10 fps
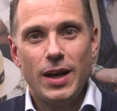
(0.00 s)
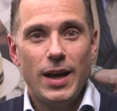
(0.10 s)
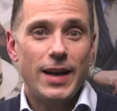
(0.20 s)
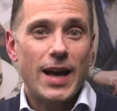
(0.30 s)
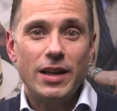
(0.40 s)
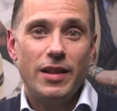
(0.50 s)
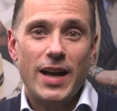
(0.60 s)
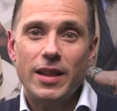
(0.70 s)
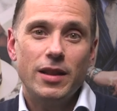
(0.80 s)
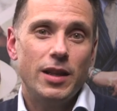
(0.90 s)
And add to
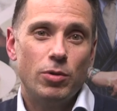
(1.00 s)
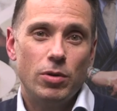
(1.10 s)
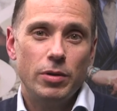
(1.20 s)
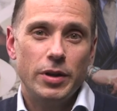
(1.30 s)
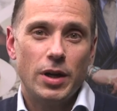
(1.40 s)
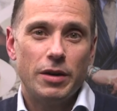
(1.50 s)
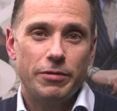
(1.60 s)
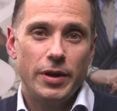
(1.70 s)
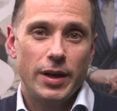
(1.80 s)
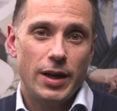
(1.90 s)
that that they were only
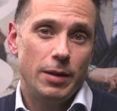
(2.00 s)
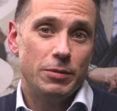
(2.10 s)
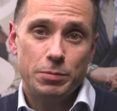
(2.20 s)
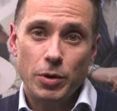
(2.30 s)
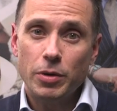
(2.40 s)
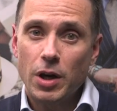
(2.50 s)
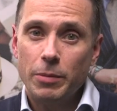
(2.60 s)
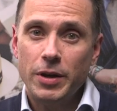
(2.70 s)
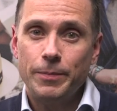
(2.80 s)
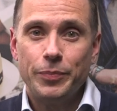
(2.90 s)
offering a bespoke
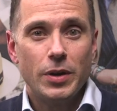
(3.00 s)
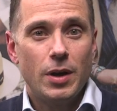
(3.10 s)
garment.